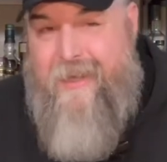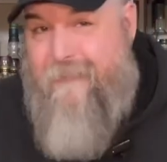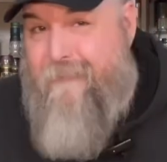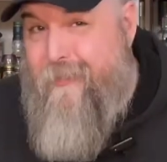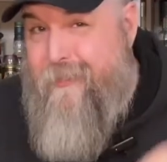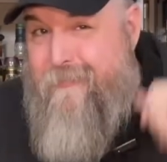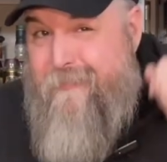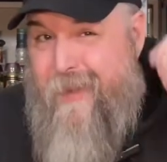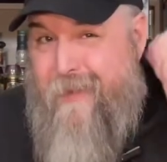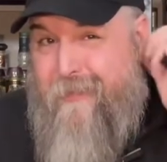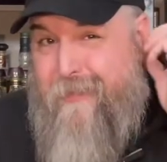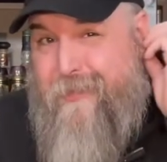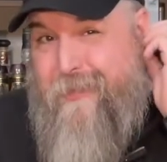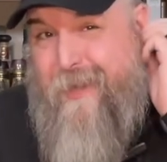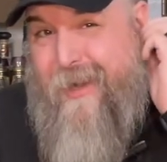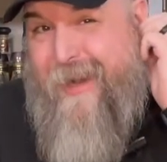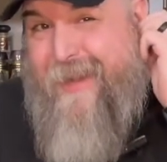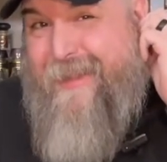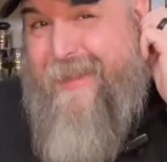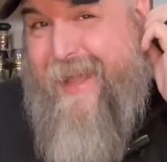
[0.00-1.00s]
If you've never
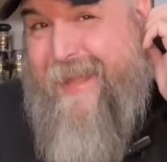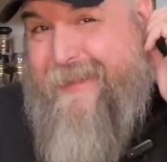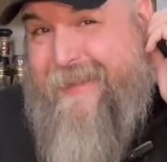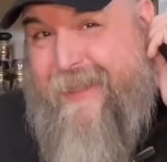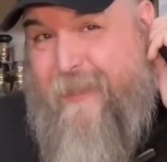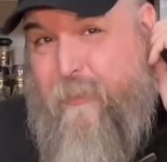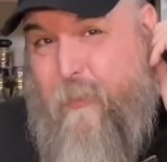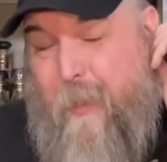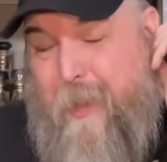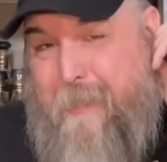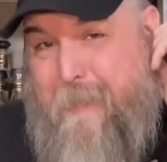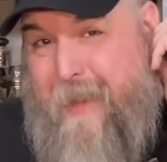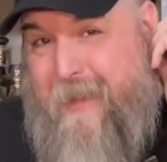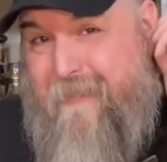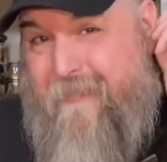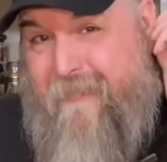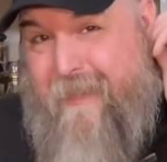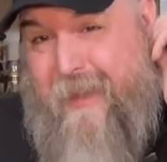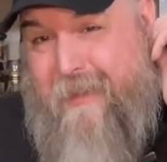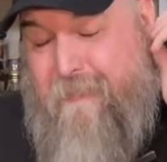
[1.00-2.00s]
tried that, that's one of my
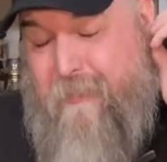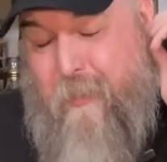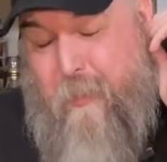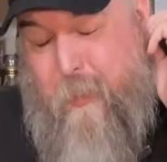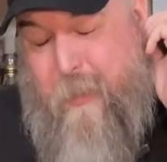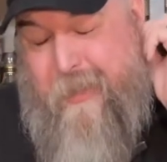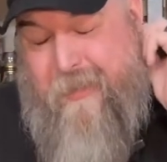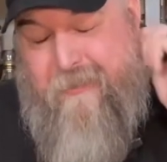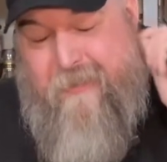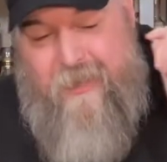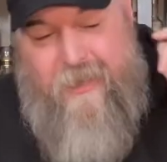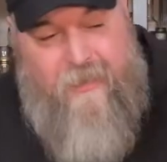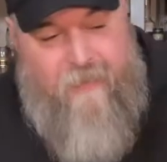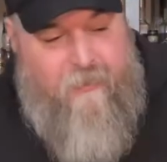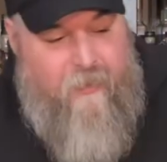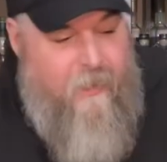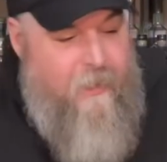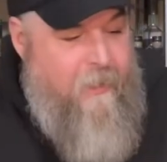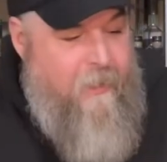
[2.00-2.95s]
favorite whiskeys.